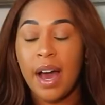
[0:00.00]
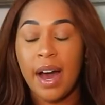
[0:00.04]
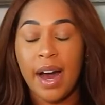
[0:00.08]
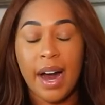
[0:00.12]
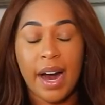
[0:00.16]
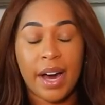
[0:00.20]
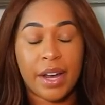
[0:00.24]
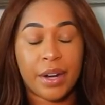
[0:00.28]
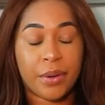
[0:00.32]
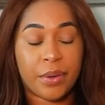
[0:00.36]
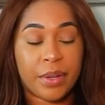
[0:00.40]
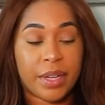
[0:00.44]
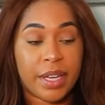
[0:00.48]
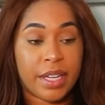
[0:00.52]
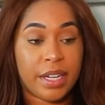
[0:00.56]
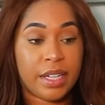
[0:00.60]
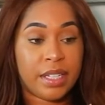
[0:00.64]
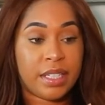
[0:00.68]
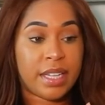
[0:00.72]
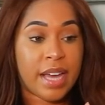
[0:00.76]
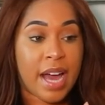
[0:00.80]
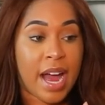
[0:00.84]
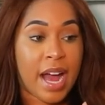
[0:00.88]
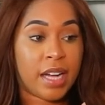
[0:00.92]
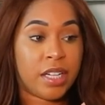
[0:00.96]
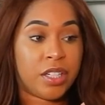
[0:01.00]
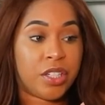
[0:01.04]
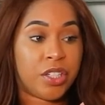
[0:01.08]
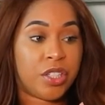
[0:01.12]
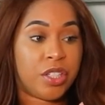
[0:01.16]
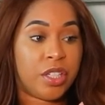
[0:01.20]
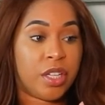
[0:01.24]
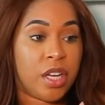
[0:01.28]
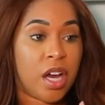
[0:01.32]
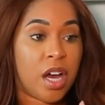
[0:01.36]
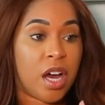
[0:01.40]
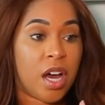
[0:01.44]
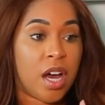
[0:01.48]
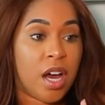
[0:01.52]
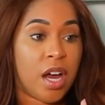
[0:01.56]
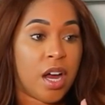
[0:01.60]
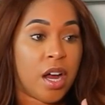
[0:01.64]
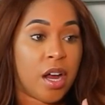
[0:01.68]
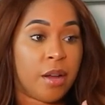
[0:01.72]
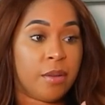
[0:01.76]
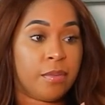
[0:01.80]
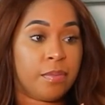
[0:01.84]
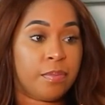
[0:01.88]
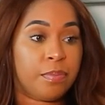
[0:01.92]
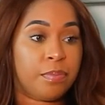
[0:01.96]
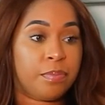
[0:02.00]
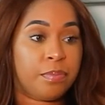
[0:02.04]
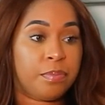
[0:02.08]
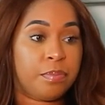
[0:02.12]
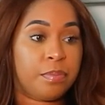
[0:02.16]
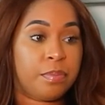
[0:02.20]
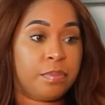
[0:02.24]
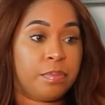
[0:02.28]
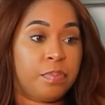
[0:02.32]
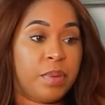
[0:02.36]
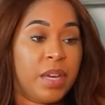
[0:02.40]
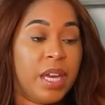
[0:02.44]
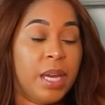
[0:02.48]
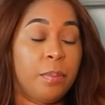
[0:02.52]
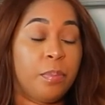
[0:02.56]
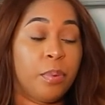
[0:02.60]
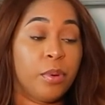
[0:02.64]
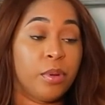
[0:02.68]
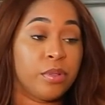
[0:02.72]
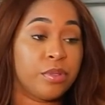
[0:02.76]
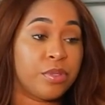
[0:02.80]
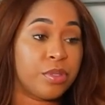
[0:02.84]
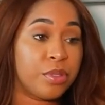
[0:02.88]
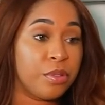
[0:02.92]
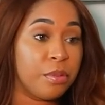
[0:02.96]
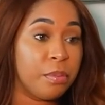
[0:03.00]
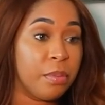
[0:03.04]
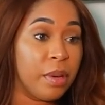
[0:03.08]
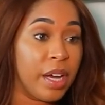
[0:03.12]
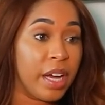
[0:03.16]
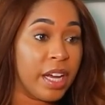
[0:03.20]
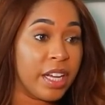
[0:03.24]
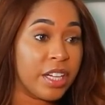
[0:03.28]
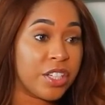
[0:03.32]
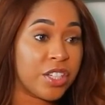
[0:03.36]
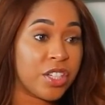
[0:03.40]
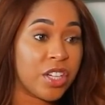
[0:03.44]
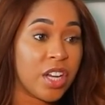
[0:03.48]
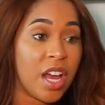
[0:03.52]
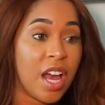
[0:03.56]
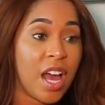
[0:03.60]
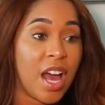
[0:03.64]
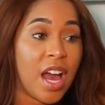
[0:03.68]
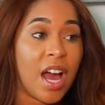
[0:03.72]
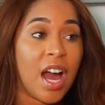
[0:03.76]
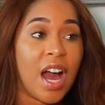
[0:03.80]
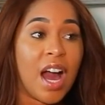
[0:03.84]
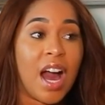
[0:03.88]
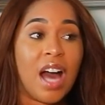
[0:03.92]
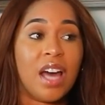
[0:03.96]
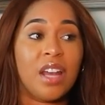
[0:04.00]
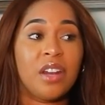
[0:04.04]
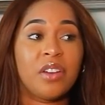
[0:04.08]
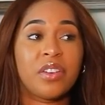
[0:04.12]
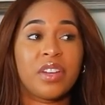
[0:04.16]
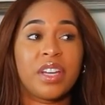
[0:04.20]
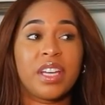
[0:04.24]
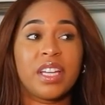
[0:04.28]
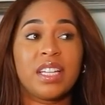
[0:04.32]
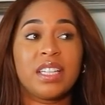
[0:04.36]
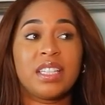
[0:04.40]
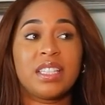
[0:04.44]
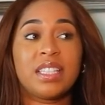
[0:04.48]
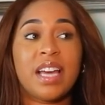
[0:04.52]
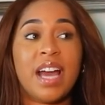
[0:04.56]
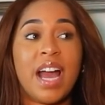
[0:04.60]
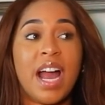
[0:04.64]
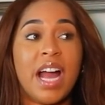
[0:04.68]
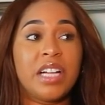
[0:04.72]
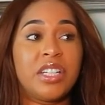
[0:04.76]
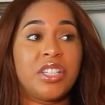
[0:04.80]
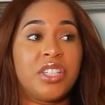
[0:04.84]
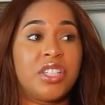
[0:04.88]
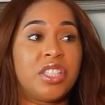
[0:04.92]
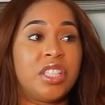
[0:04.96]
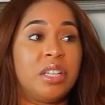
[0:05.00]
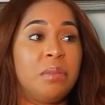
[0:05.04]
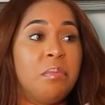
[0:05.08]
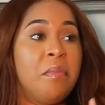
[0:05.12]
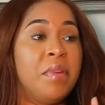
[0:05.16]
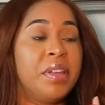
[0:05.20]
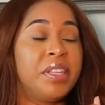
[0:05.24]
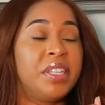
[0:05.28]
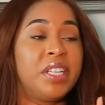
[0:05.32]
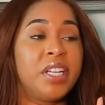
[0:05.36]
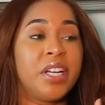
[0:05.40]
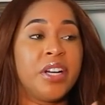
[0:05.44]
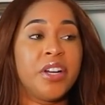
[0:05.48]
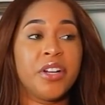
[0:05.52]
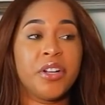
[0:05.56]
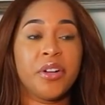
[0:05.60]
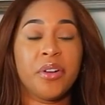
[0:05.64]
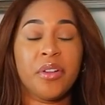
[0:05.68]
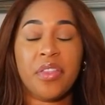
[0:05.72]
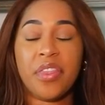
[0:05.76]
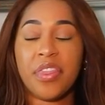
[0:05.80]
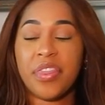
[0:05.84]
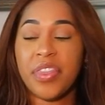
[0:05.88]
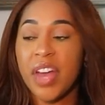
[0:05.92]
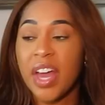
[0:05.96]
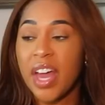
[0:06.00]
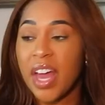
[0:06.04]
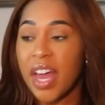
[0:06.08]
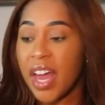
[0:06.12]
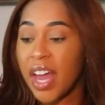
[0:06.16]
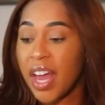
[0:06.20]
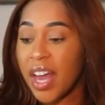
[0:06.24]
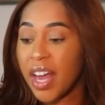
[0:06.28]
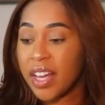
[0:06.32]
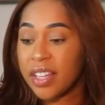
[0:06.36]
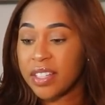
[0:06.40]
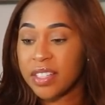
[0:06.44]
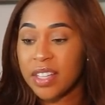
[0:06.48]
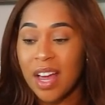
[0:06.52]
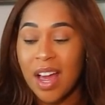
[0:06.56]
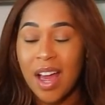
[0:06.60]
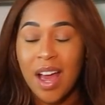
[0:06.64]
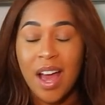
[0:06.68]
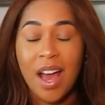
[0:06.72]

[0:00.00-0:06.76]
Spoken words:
I don't get attached to people too much. I don't get attached to material things.